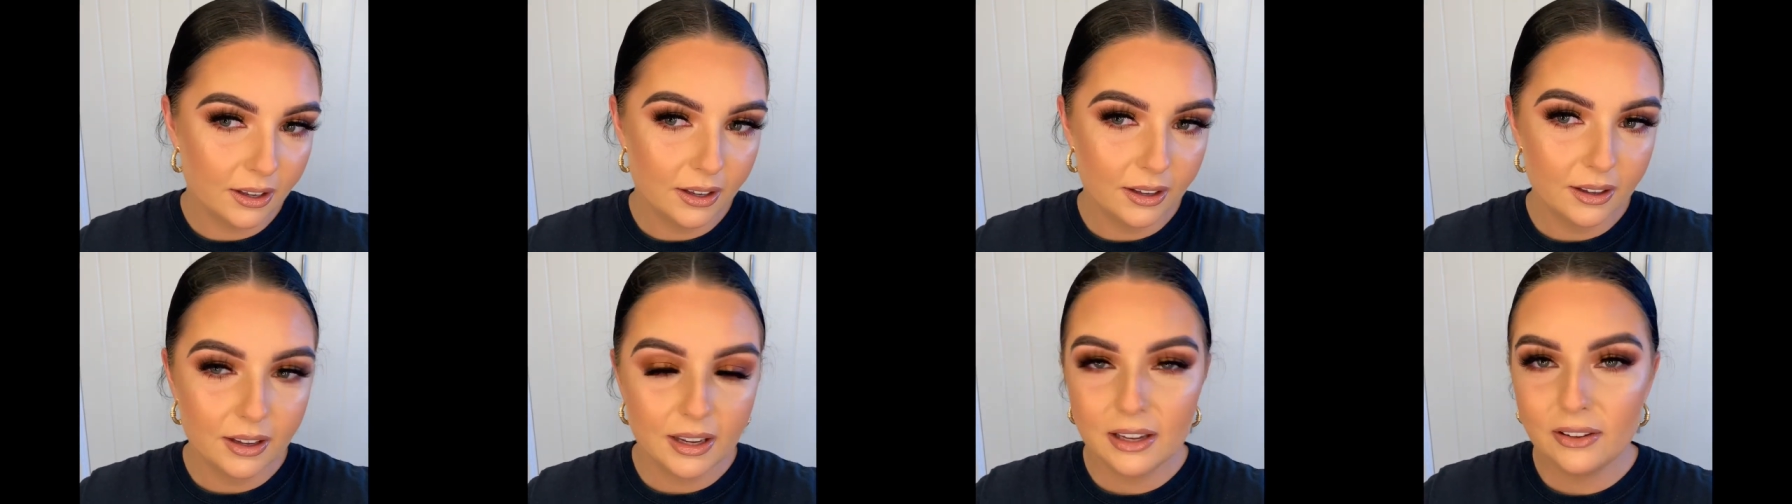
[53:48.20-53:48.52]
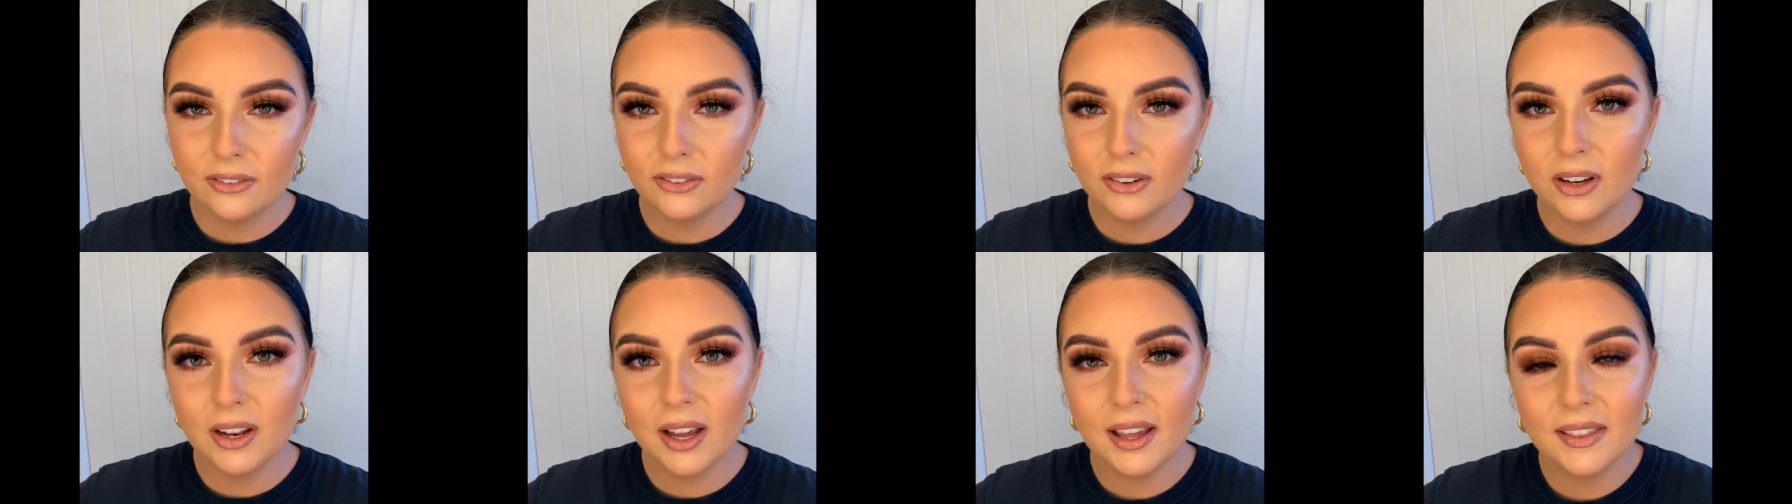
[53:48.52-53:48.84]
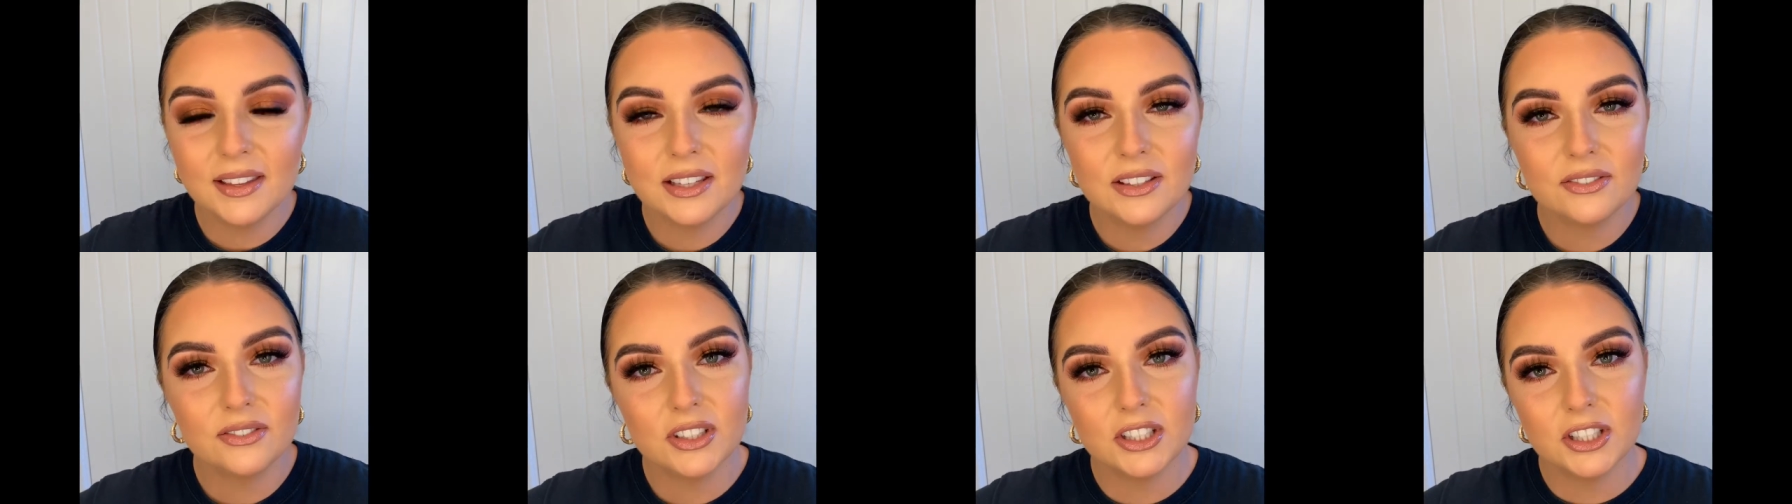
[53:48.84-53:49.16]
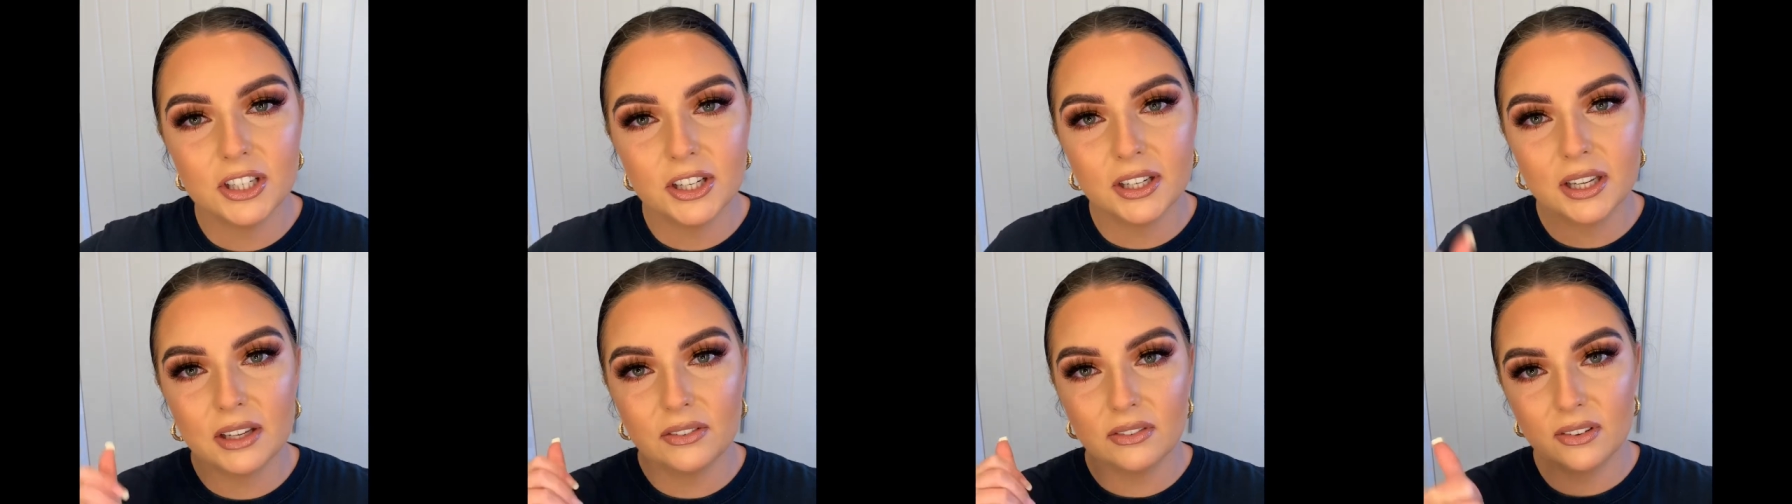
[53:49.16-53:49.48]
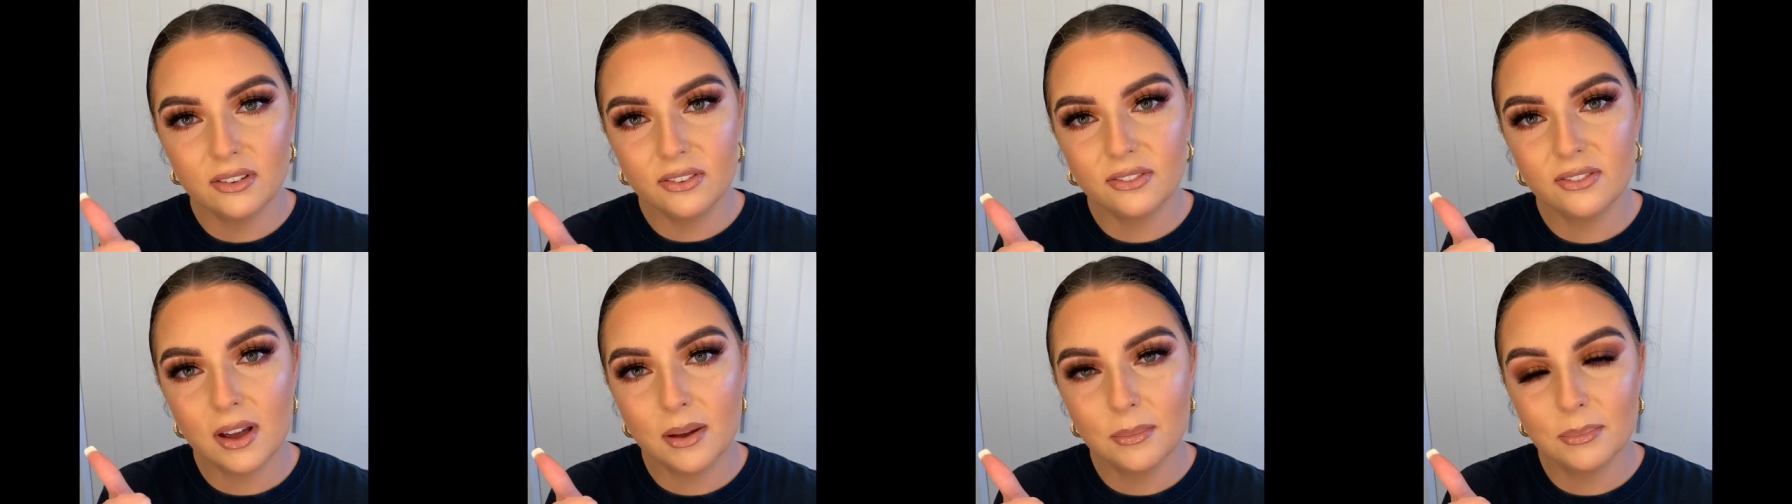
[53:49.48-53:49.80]
If you like this video, give it a
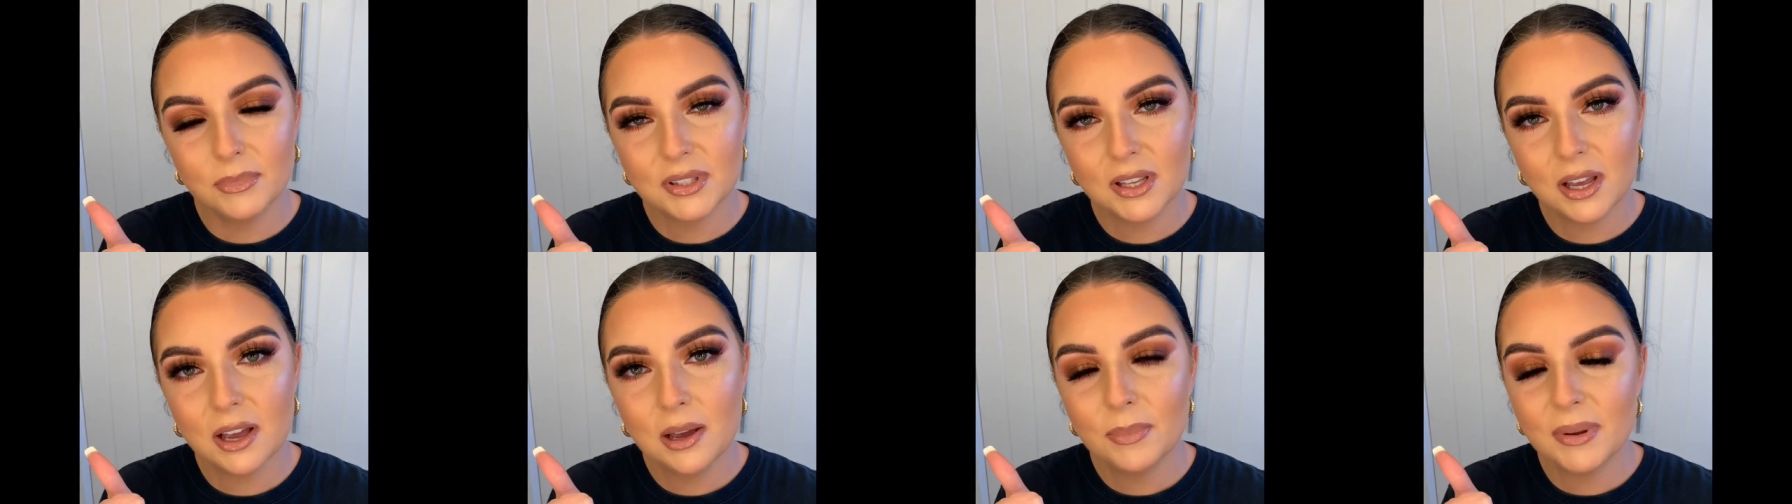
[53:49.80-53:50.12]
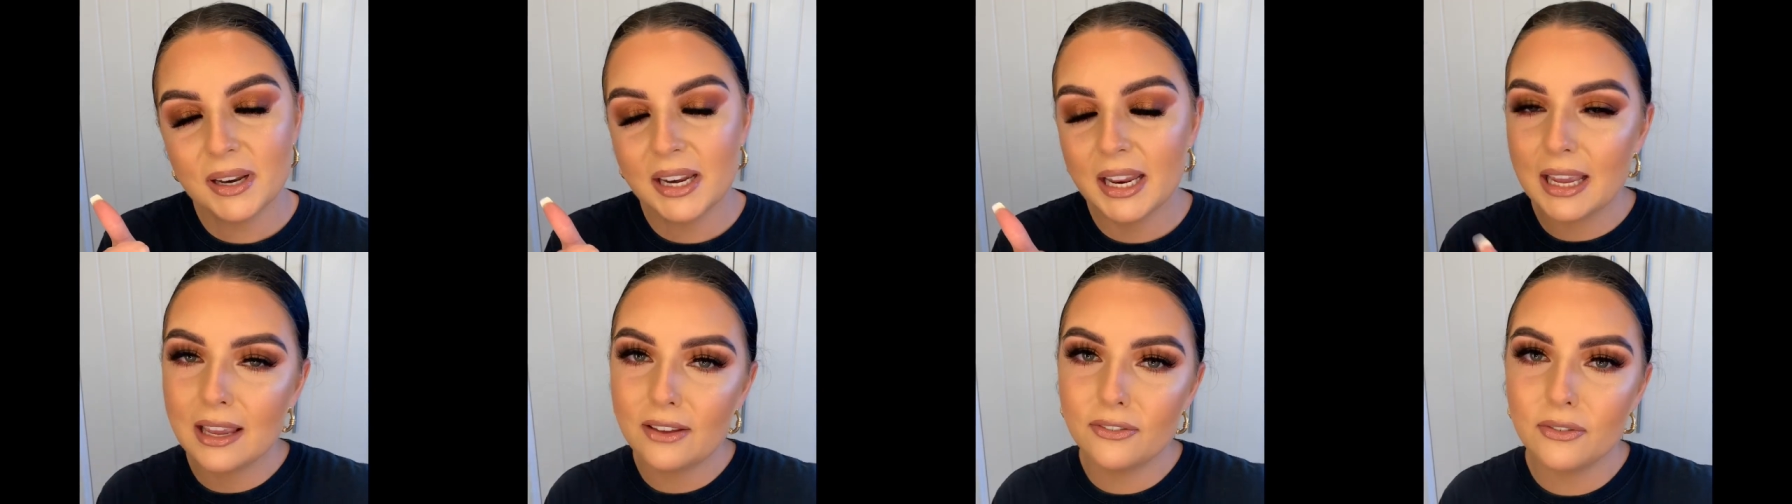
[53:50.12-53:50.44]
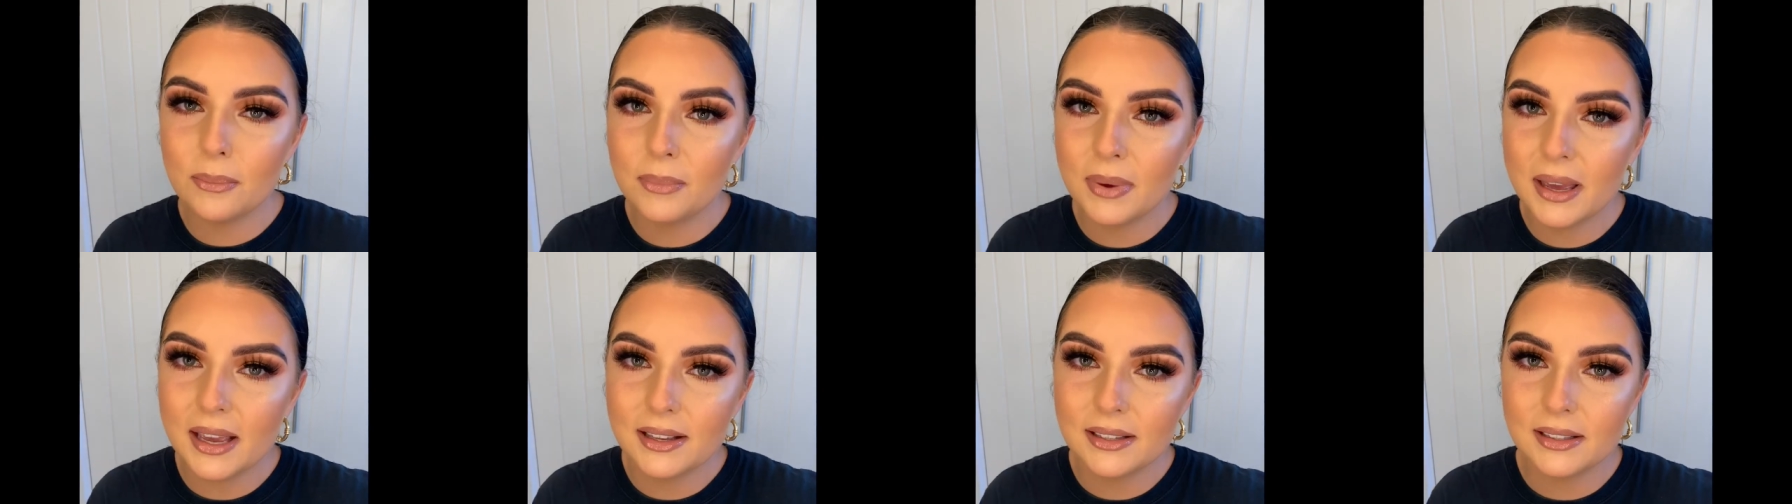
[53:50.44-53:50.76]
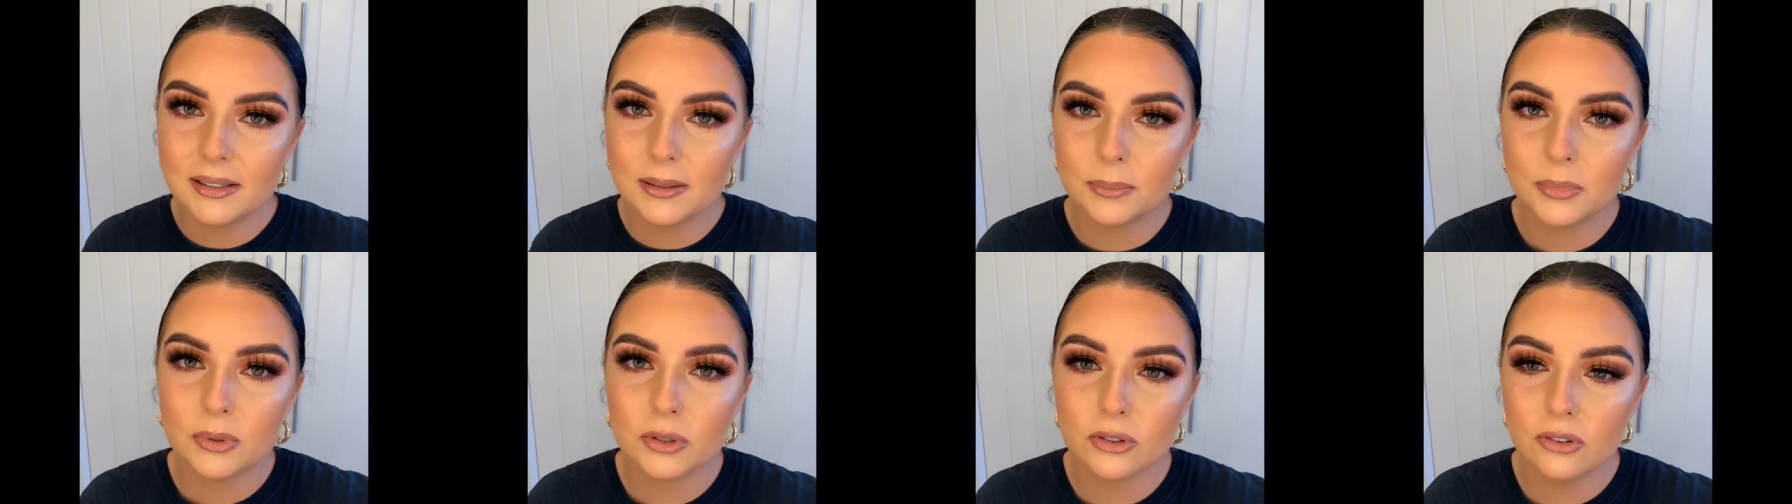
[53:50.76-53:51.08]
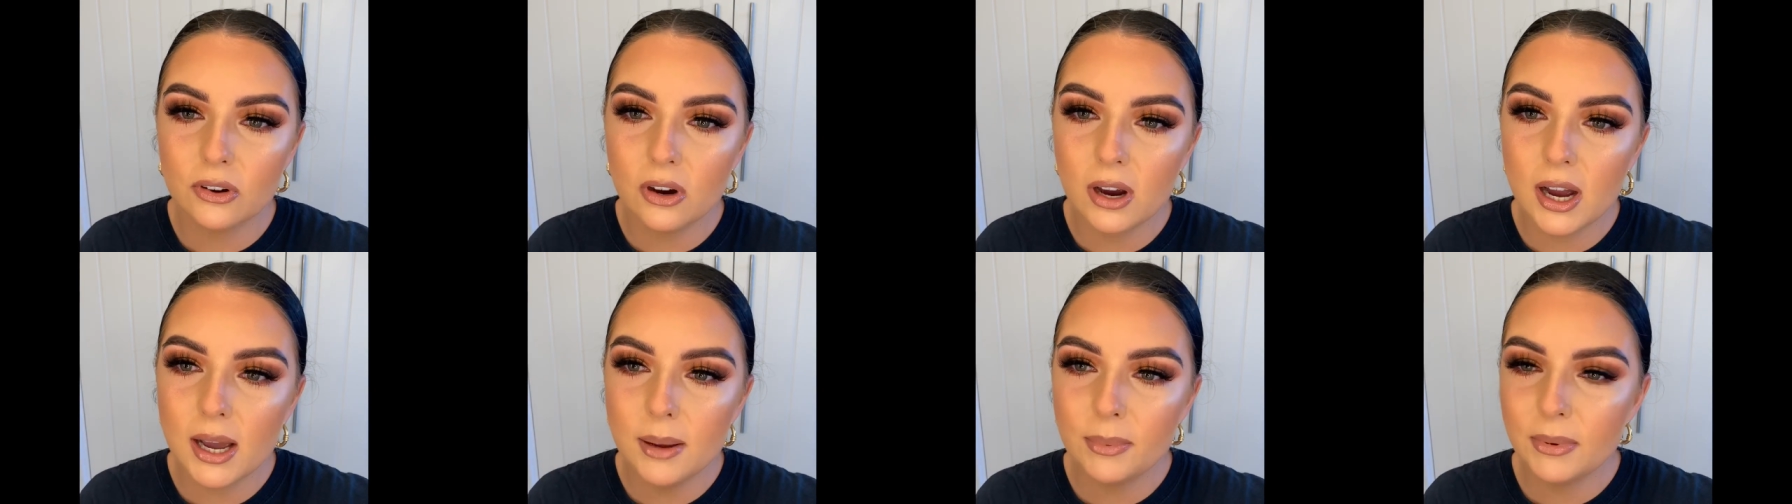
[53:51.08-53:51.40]
thumbs up, and even better,
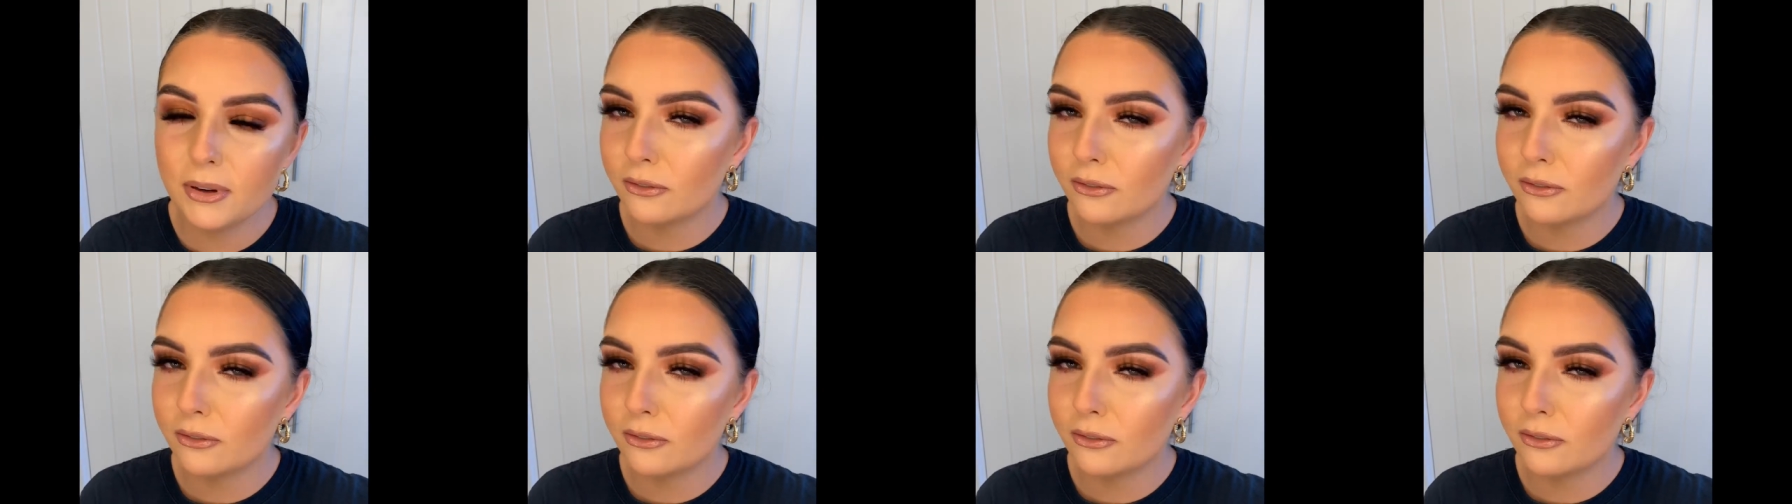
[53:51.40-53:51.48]
subscribe.